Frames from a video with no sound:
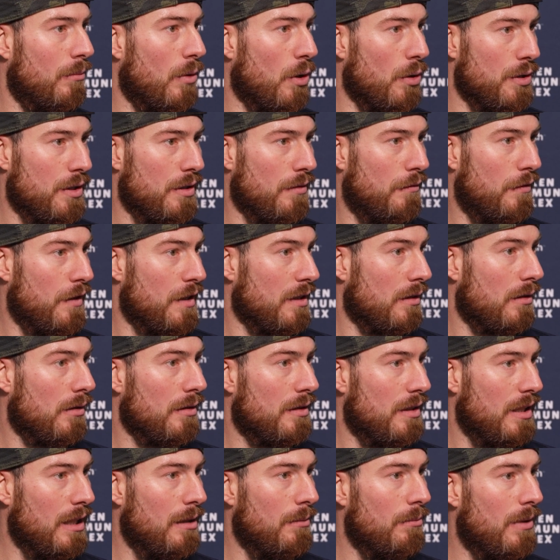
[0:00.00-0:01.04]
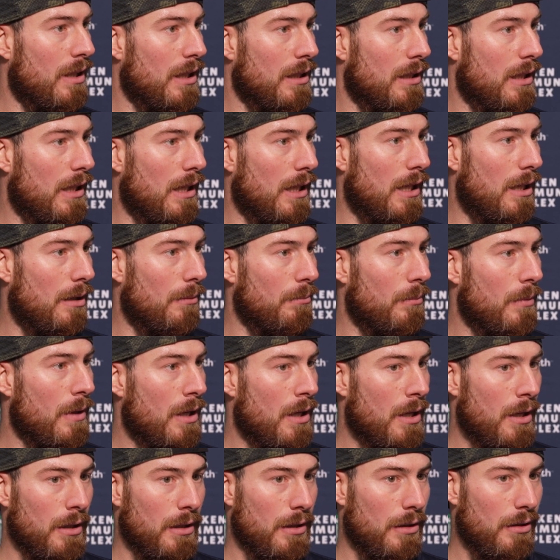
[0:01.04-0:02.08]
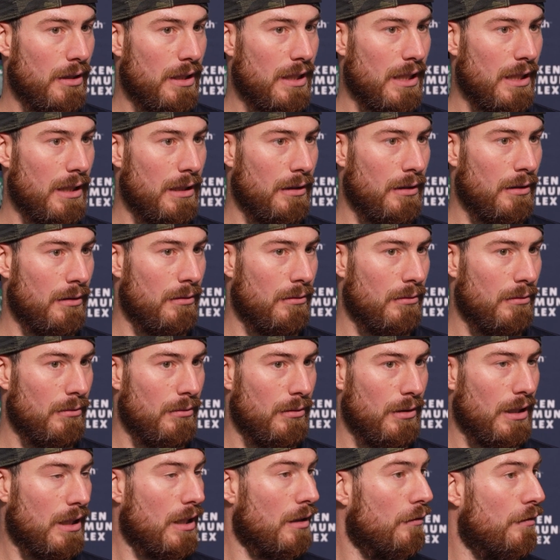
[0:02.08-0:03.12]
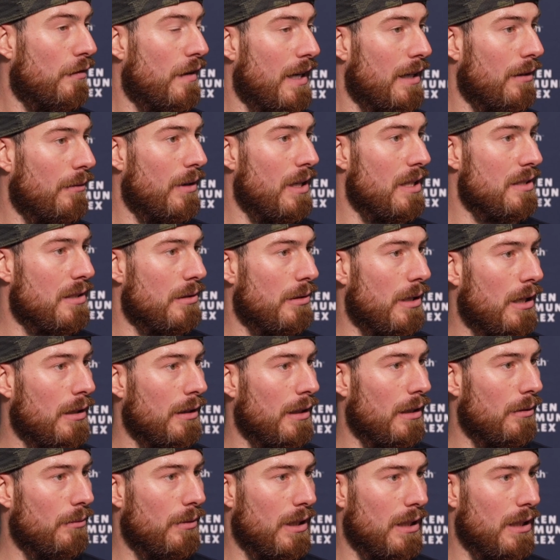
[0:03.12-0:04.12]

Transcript: most physical team, but you can find ways around that.